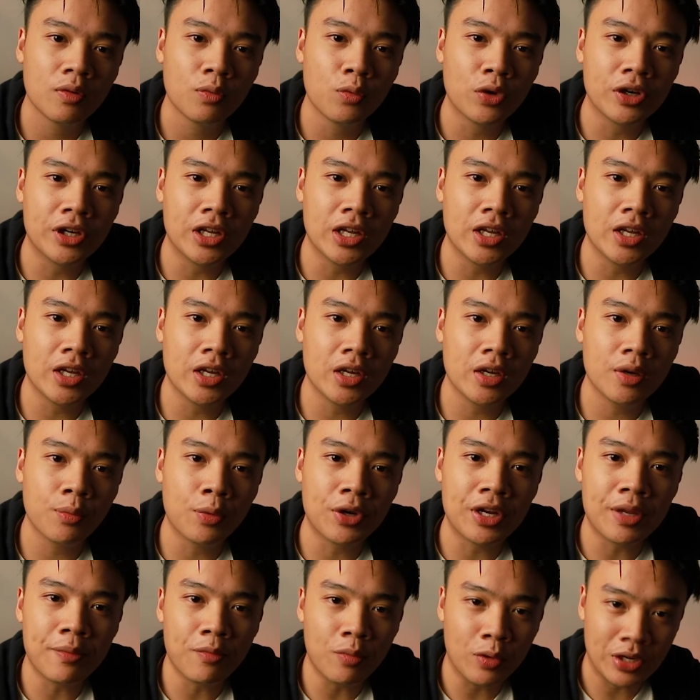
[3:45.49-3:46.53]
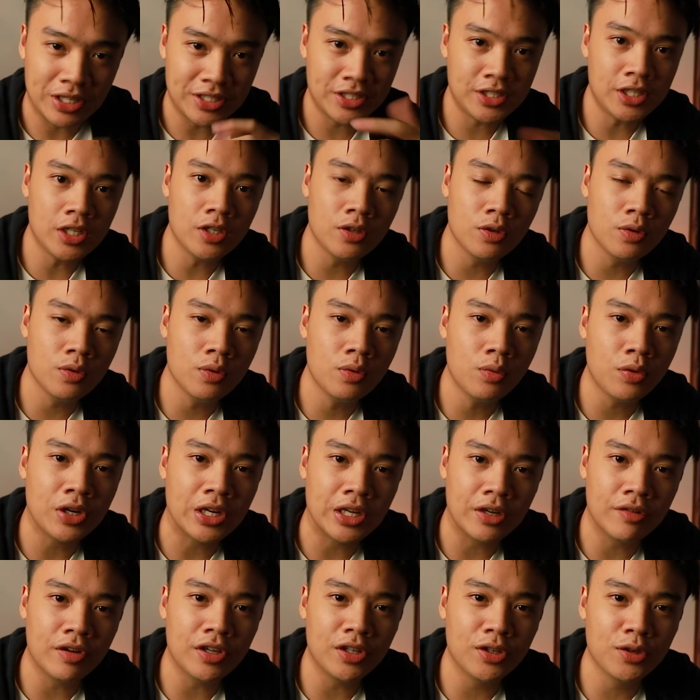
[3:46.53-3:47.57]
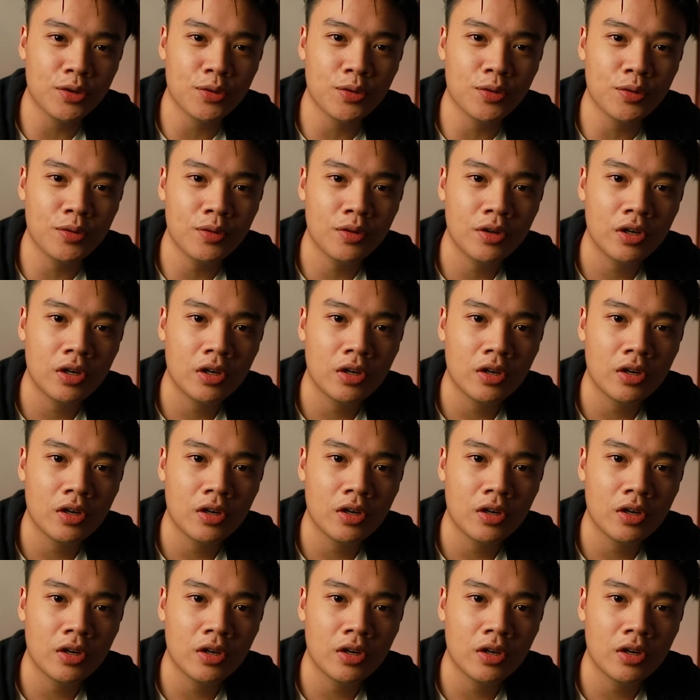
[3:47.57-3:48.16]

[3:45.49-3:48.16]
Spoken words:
When they see you, when they greet you,